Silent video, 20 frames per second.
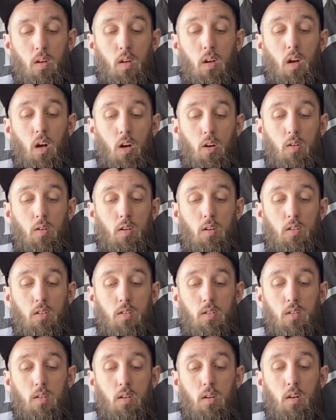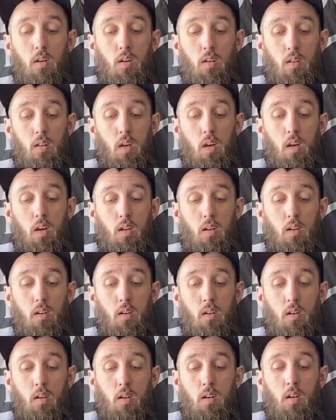Courage, then,
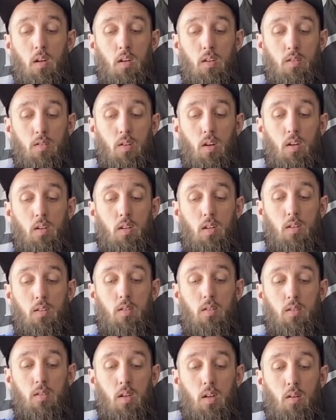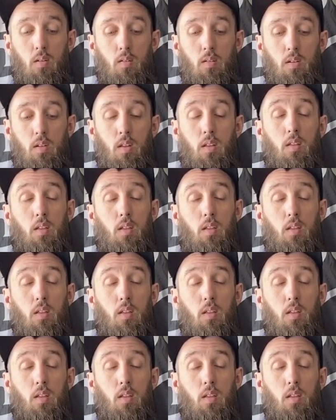is not necessarily